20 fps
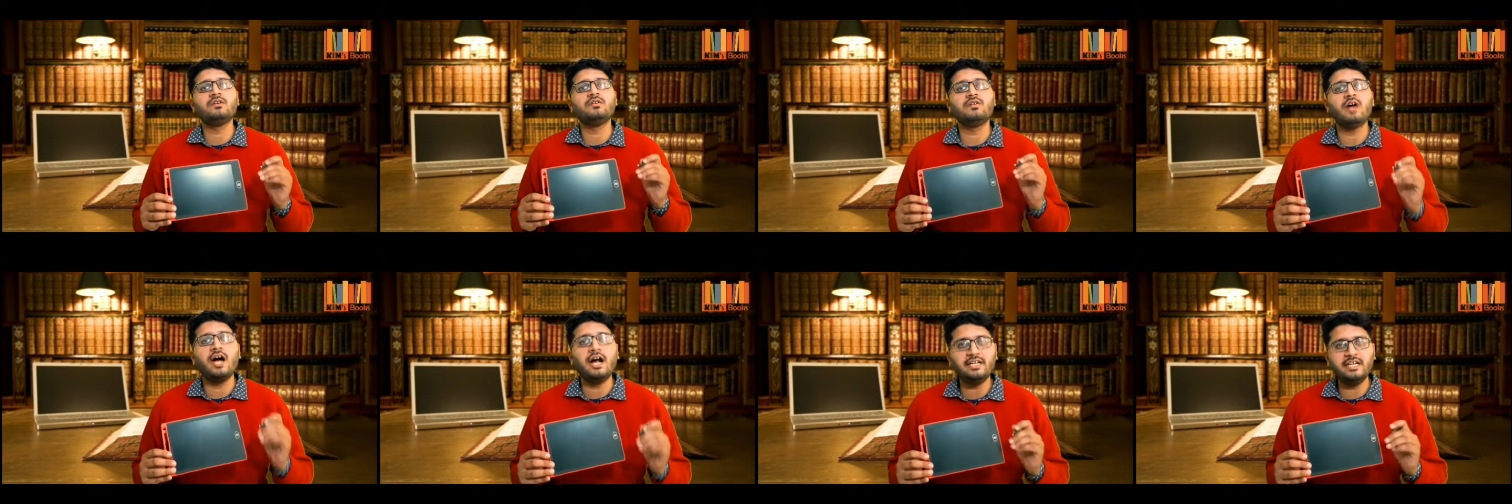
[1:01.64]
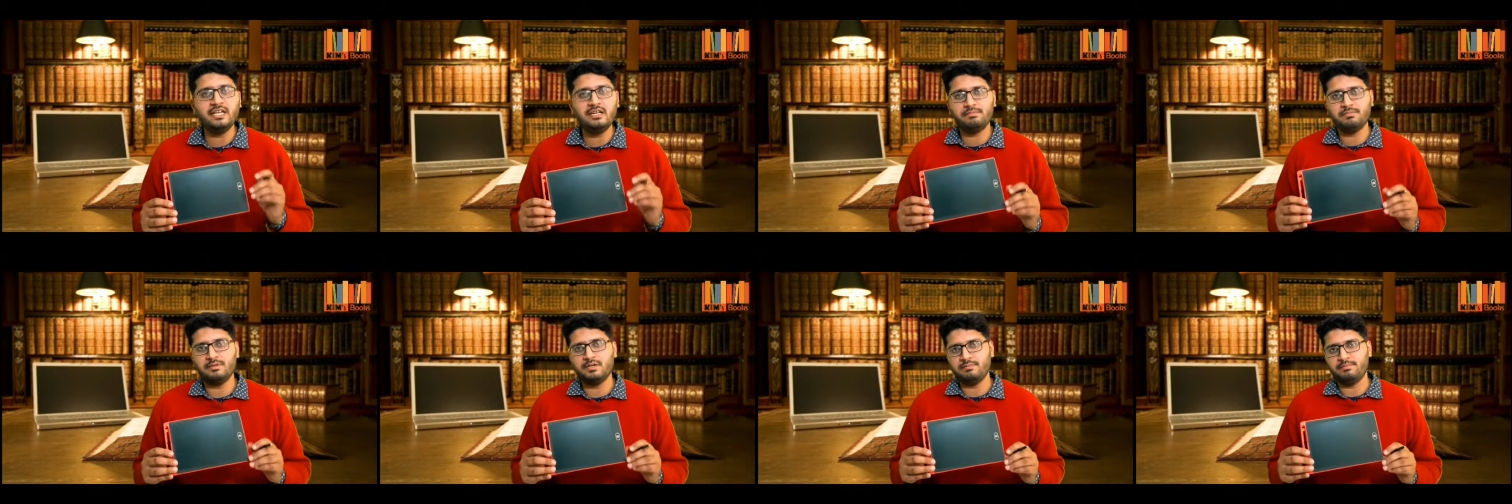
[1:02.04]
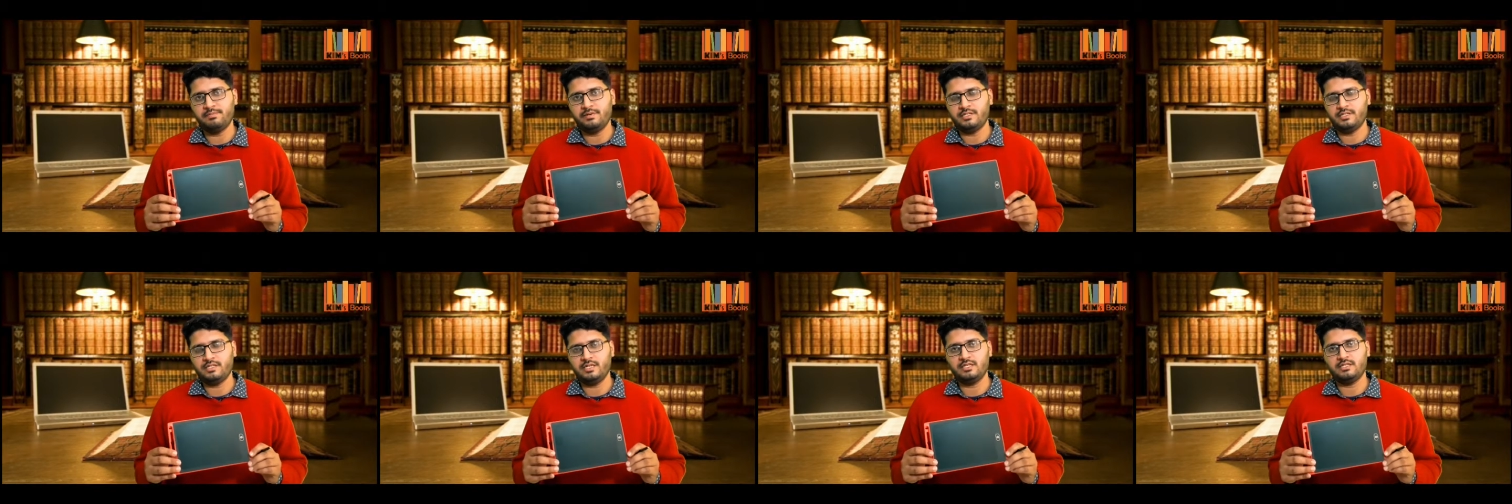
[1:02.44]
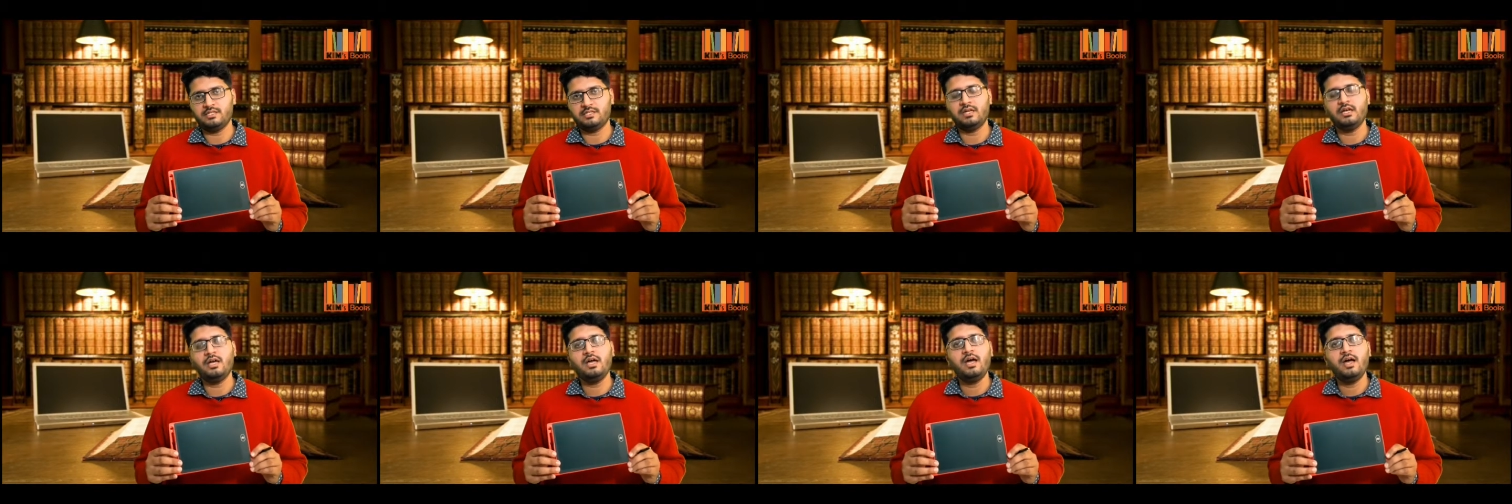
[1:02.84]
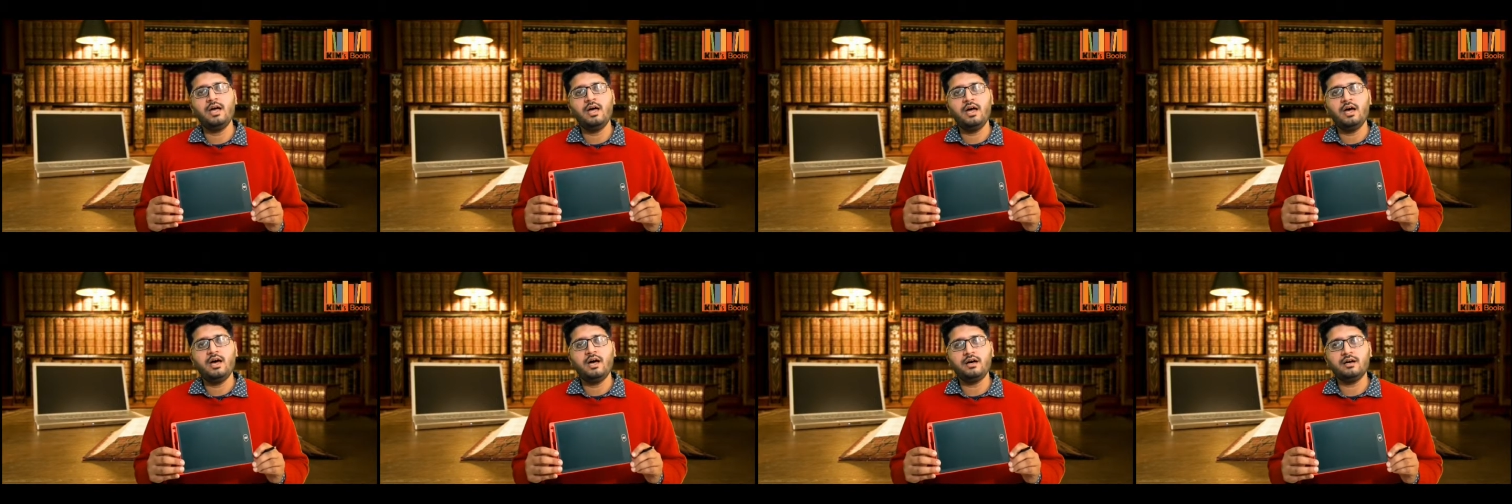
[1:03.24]
writing purposes.
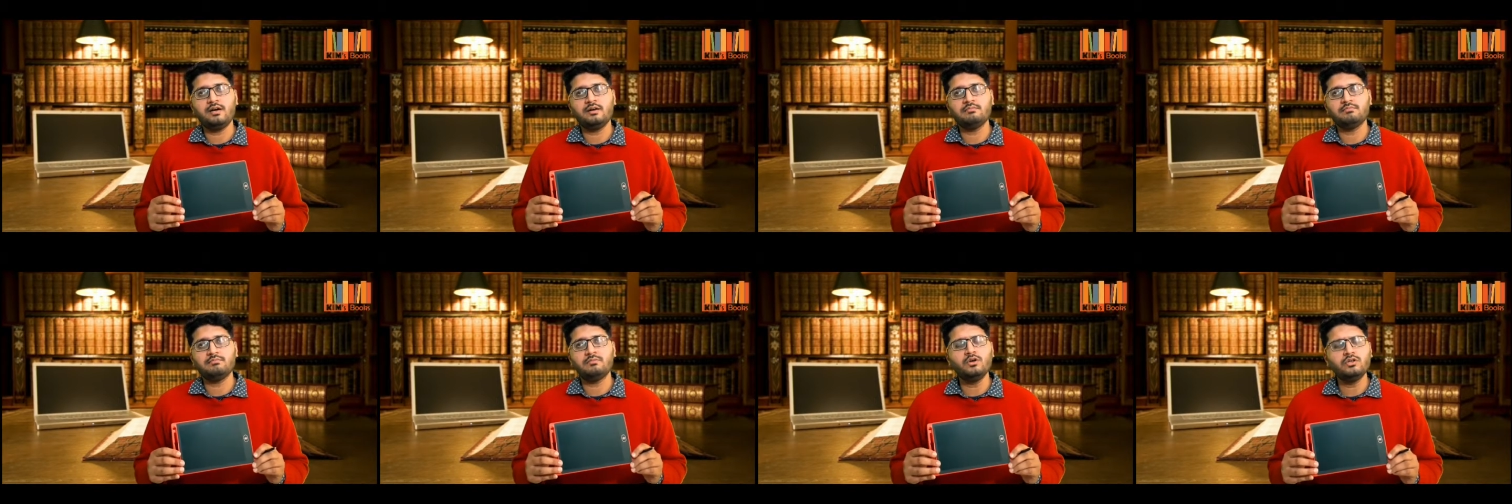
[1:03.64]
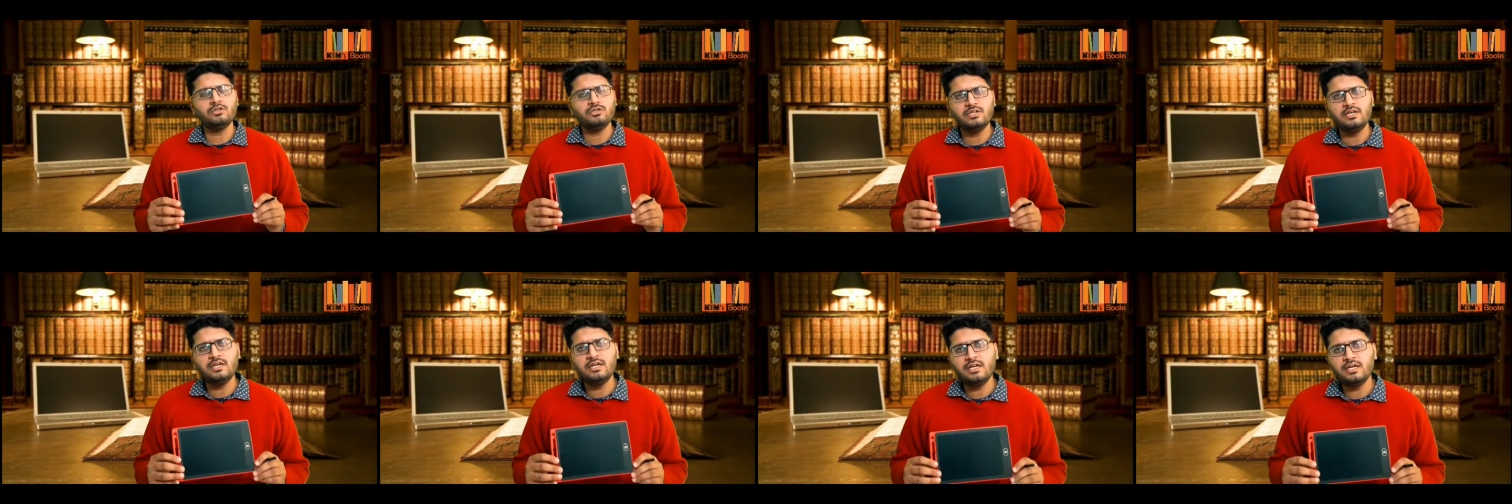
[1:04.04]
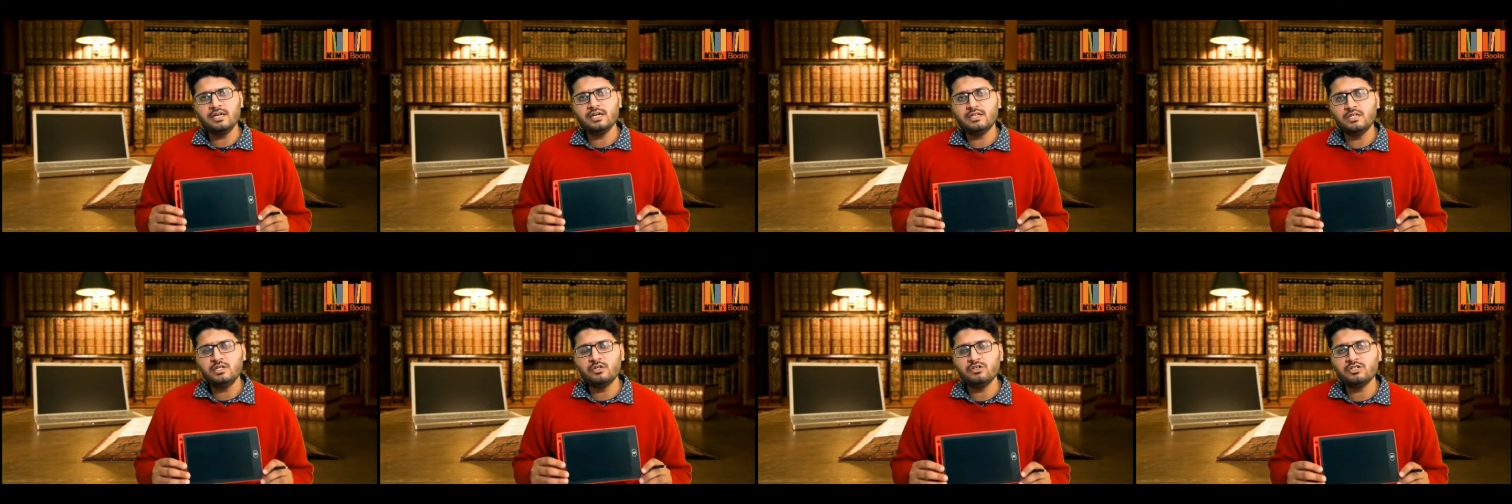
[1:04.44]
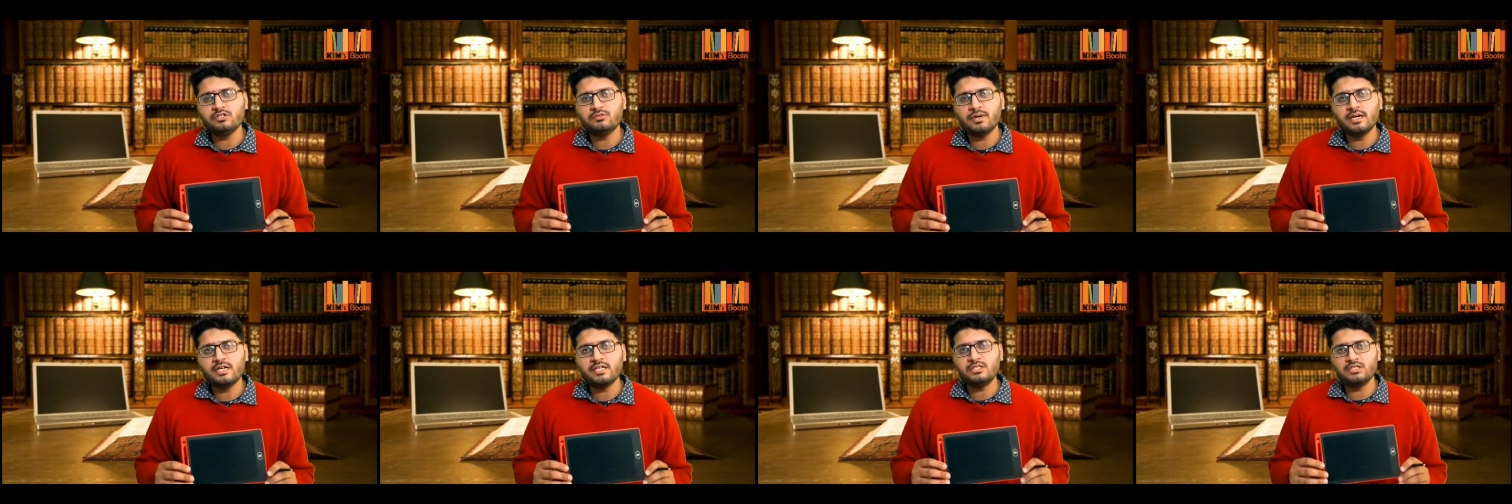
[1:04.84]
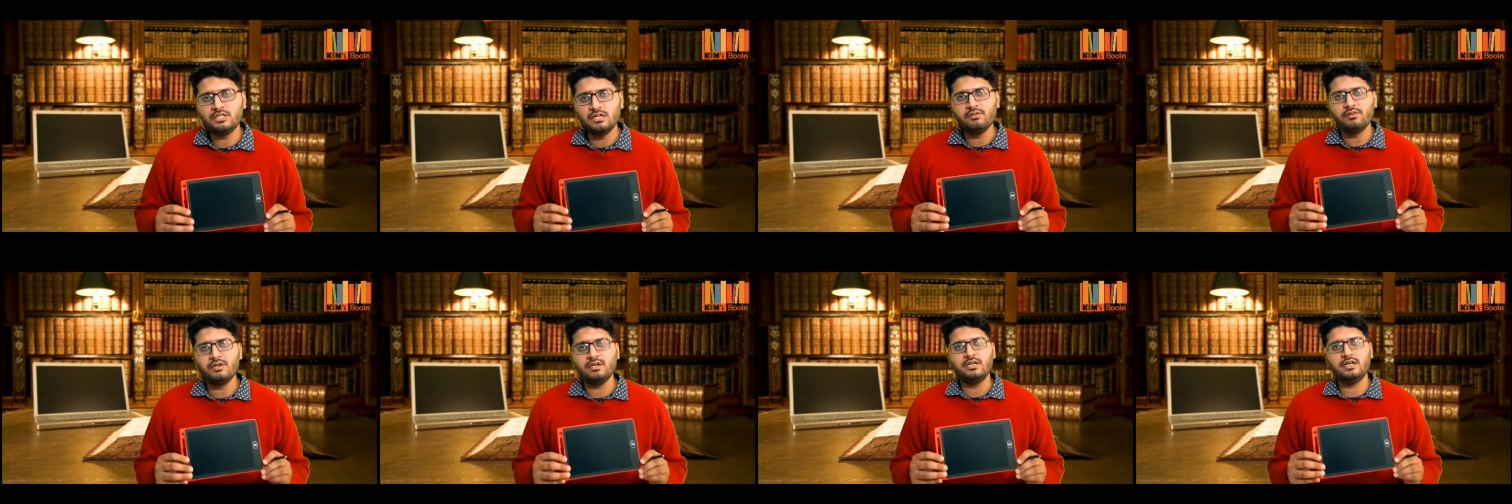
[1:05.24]
Mostly used by
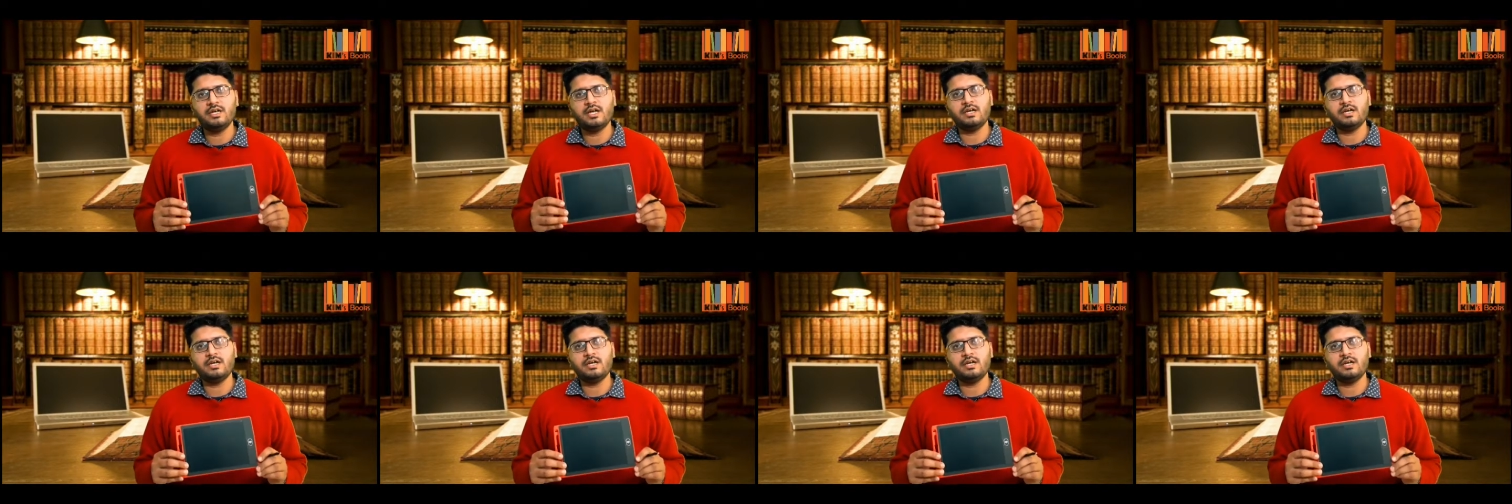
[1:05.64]
children,